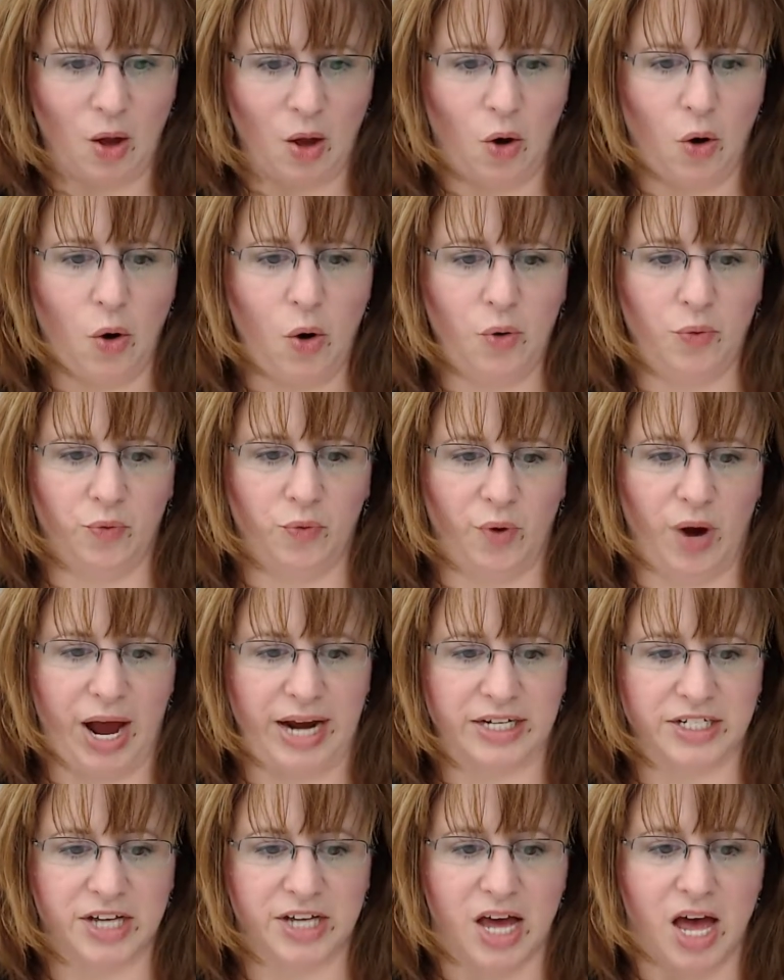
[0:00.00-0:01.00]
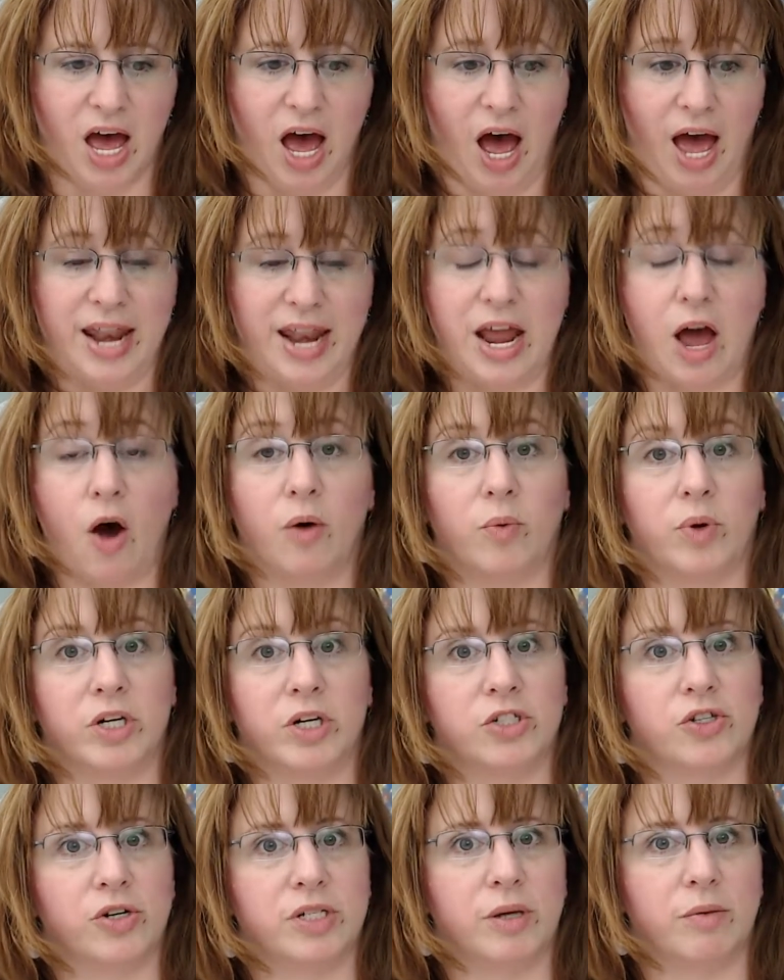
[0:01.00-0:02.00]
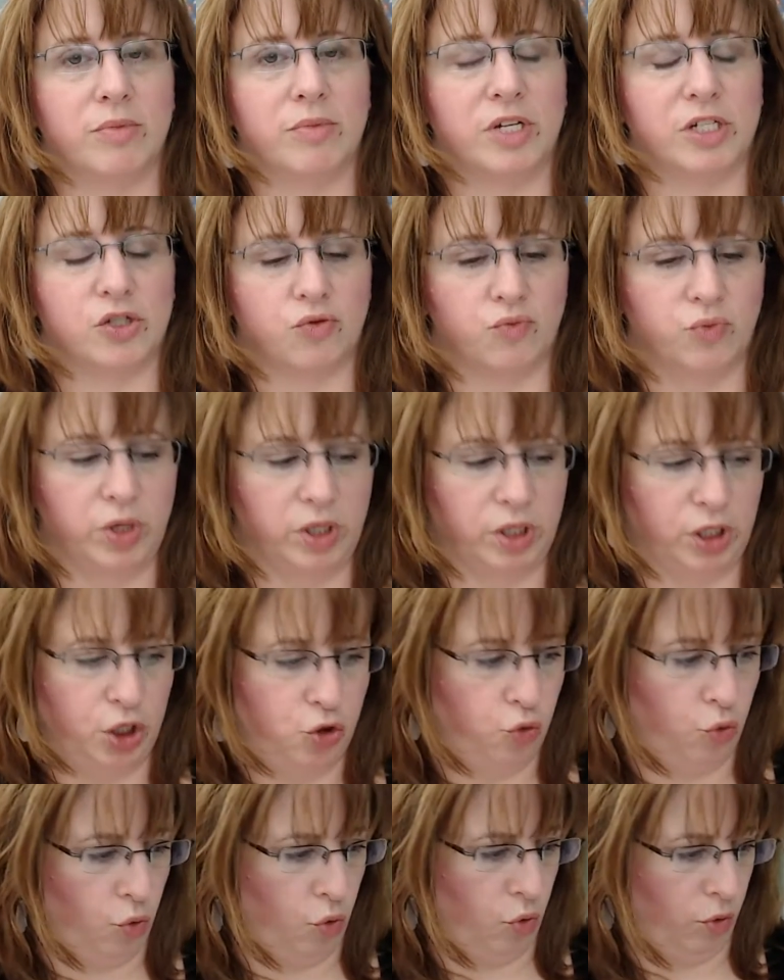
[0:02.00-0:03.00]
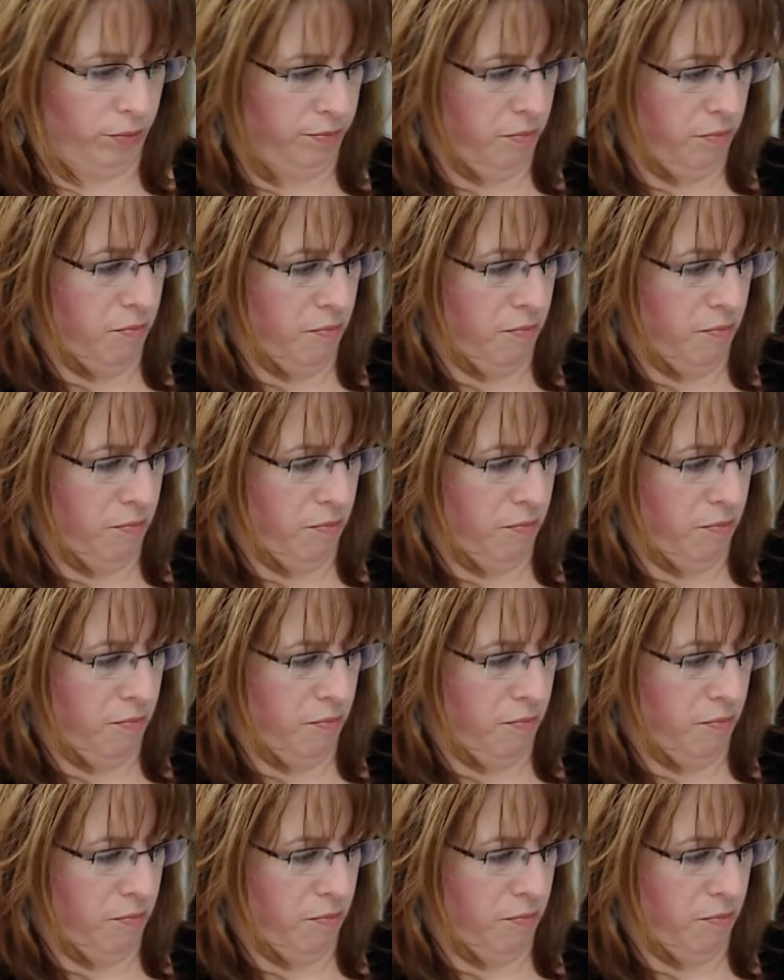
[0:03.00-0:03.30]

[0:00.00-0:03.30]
All right, now I want to show you something that's really cool.